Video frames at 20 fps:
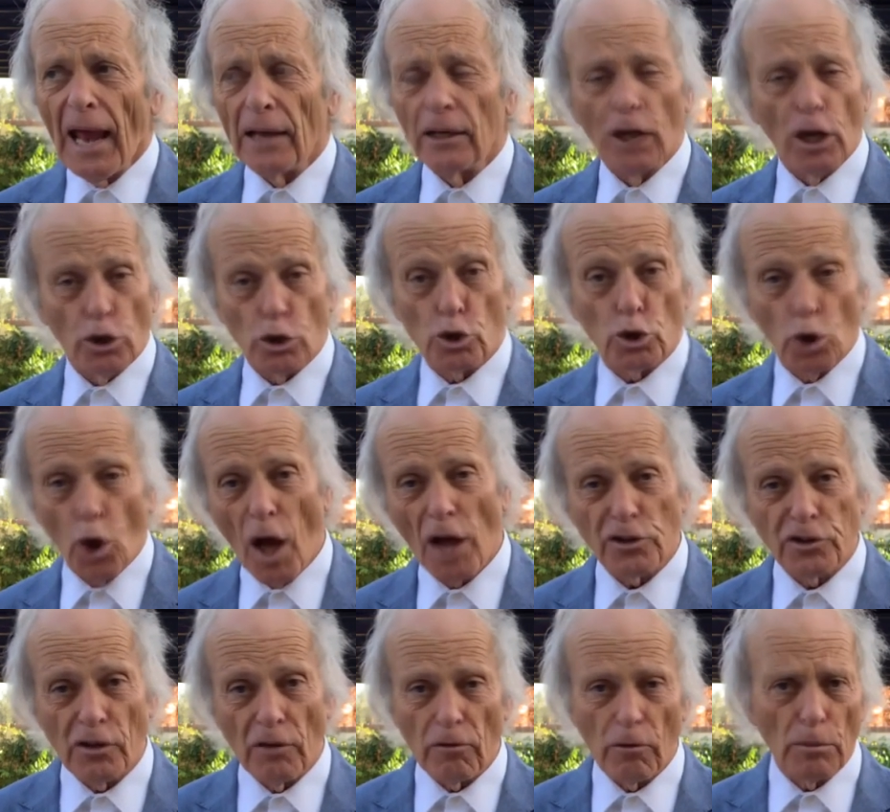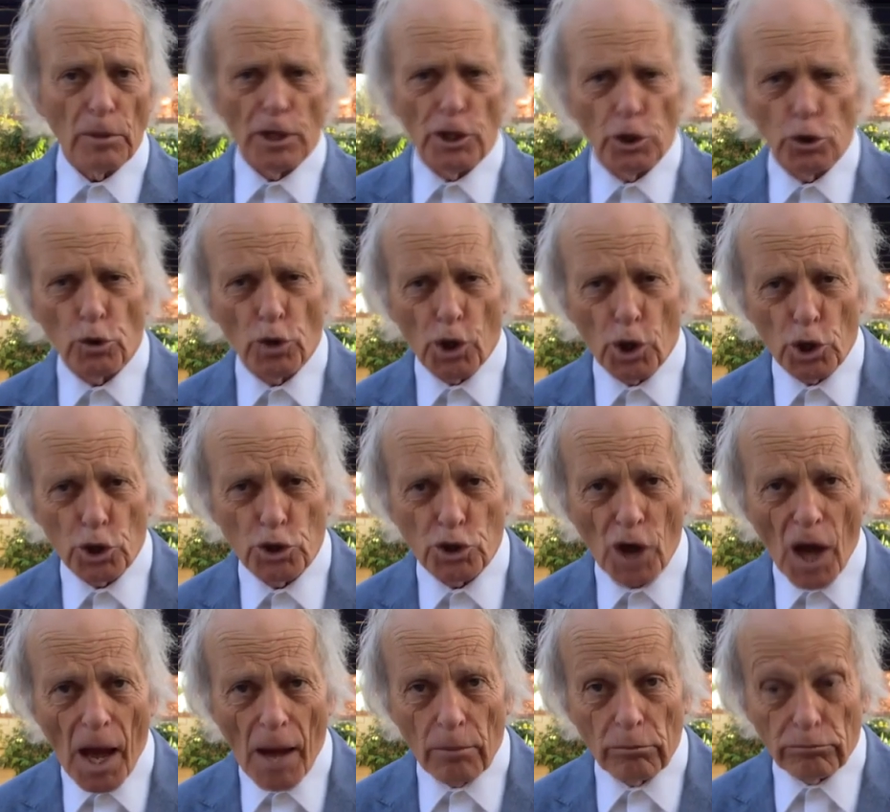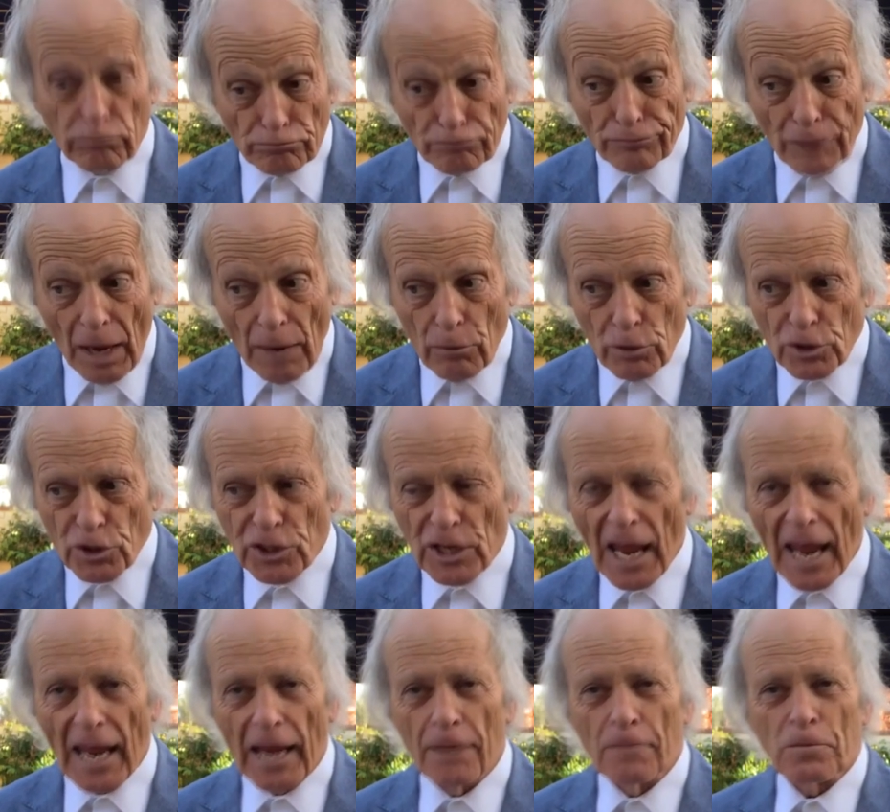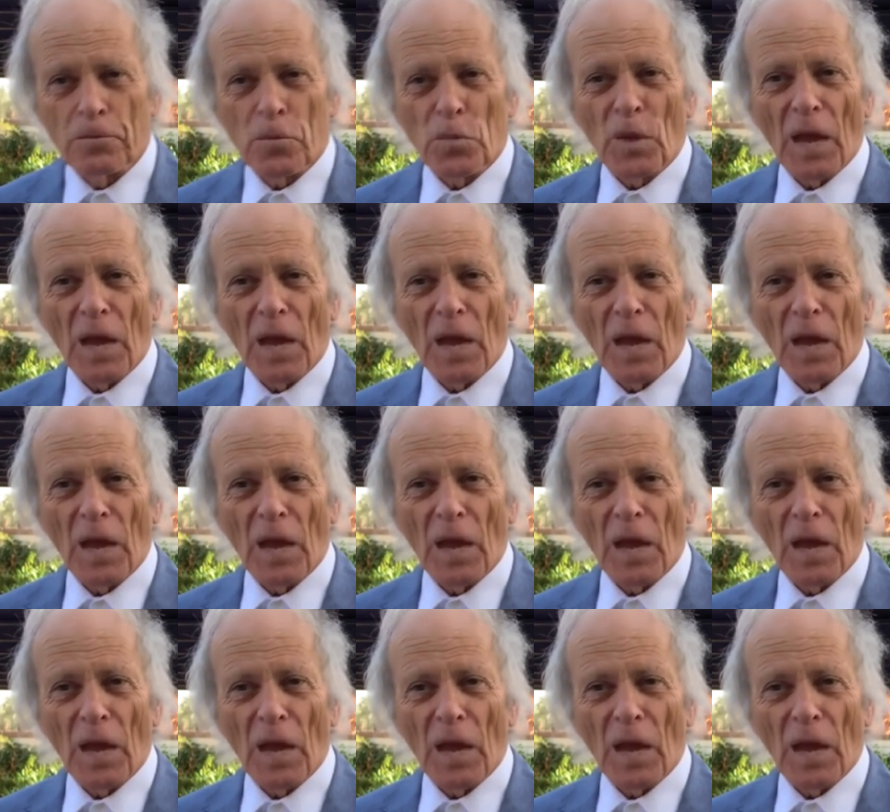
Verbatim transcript: And, and there's lots of them that do a good job. I would say.